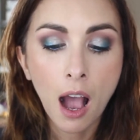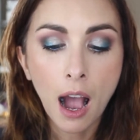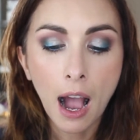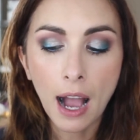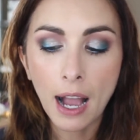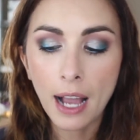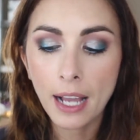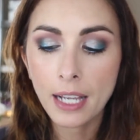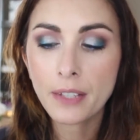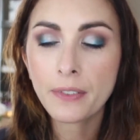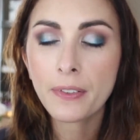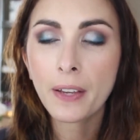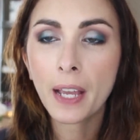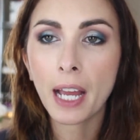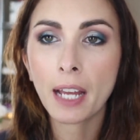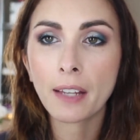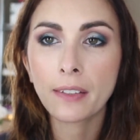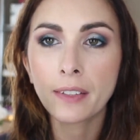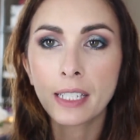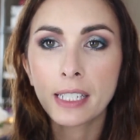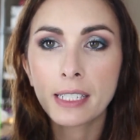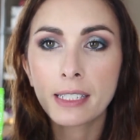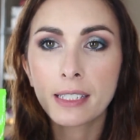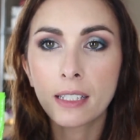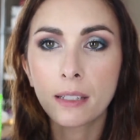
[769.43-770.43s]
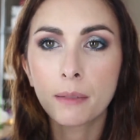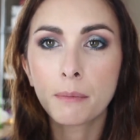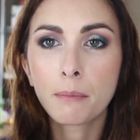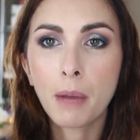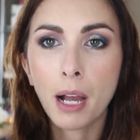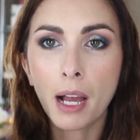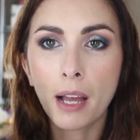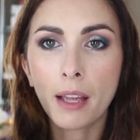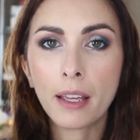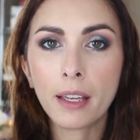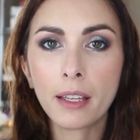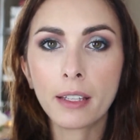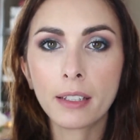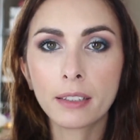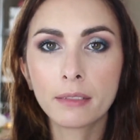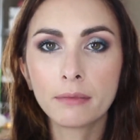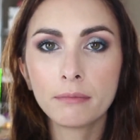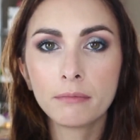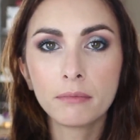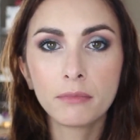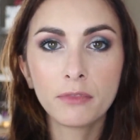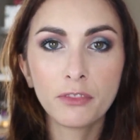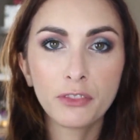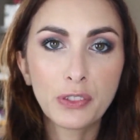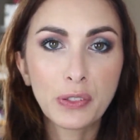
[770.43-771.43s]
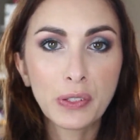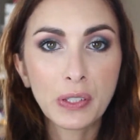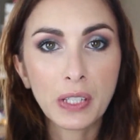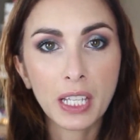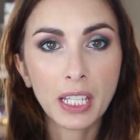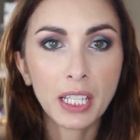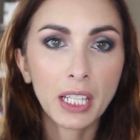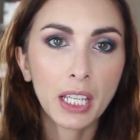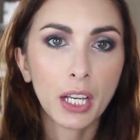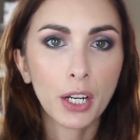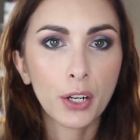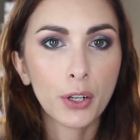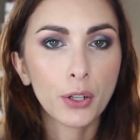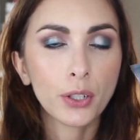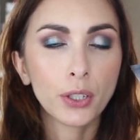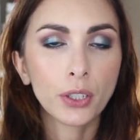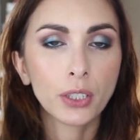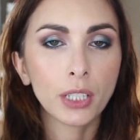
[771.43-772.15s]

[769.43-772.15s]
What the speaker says: I've had these in my skincare